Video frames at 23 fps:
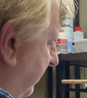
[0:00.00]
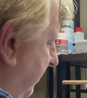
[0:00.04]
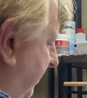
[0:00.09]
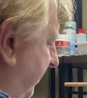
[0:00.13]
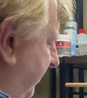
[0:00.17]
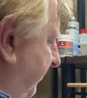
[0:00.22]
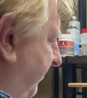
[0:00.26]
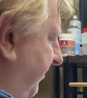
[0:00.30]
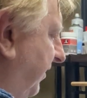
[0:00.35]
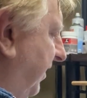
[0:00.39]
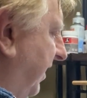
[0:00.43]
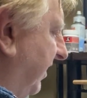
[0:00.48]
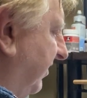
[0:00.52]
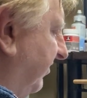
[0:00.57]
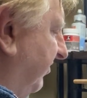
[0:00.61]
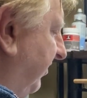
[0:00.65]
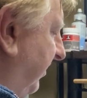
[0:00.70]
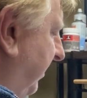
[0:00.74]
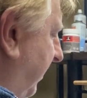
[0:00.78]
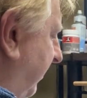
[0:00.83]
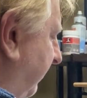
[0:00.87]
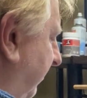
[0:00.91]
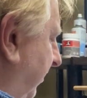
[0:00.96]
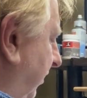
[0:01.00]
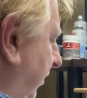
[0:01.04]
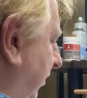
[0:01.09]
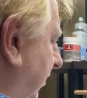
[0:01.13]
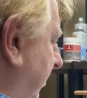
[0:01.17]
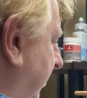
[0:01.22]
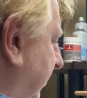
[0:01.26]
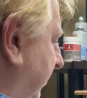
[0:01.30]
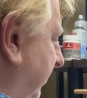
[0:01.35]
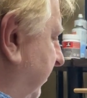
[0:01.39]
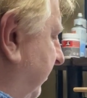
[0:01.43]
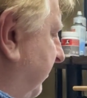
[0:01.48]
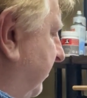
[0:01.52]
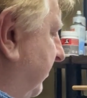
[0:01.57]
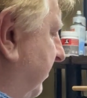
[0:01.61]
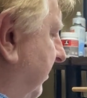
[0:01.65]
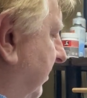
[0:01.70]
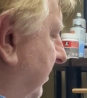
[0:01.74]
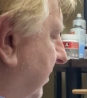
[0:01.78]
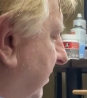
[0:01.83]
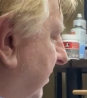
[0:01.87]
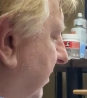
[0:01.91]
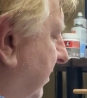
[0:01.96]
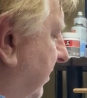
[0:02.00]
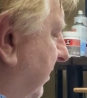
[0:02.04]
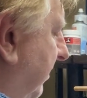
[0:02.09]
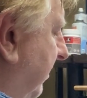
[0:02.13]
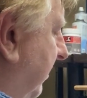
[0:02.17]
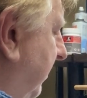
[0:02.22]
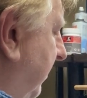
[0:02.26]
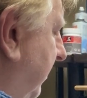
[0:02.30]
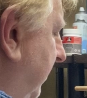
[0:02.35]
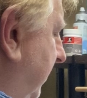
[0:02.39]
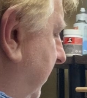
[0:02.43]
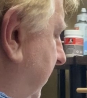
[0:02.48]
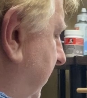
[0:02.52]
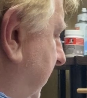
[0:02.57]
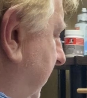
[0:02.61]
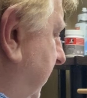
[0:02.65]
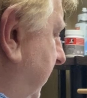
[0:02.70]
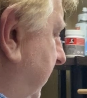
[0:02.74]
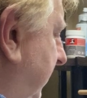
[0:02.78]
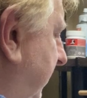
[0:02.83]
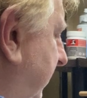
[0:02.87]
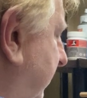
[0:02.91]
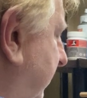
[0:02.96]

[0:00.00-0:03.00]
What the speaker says: if you actually have a look at this and you